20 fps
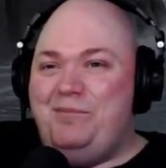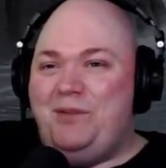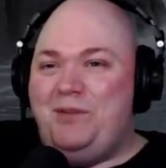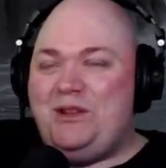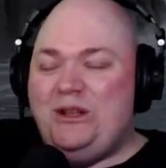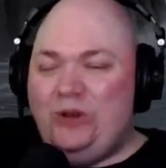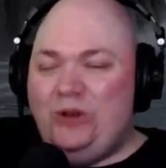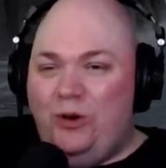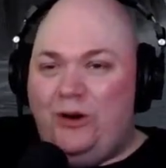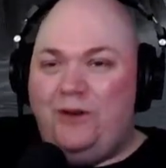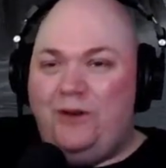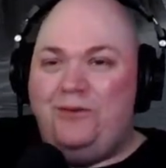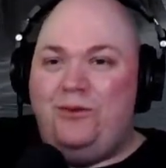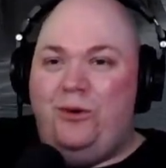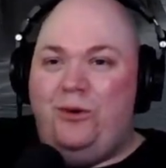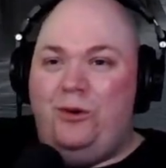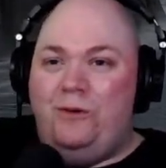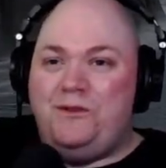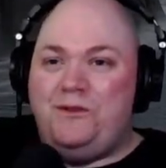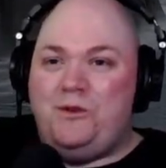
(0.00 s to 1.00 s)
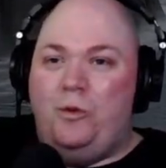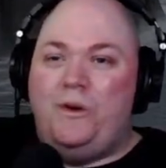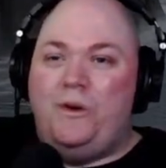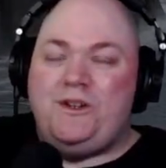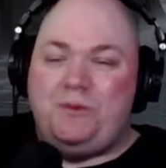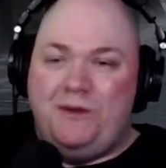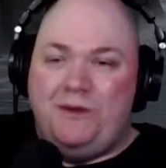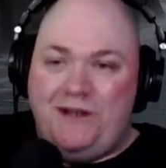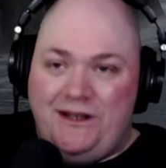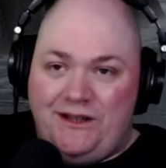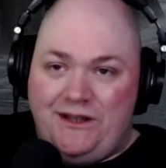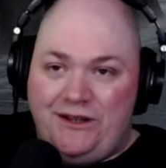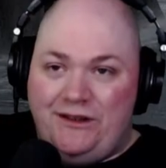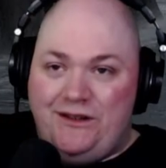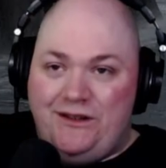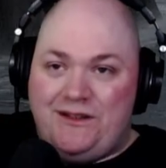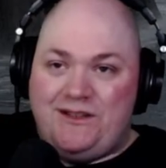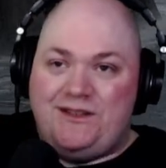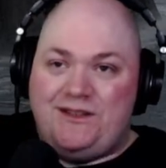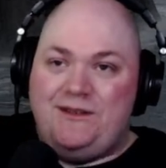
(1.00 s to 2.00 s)
the Lord of Wolves was
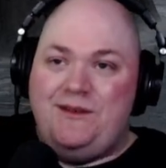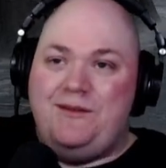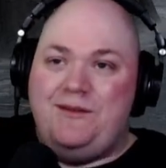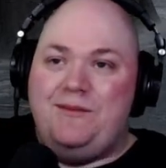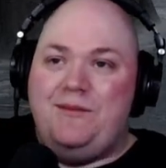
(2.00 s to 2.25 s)
ridiculous.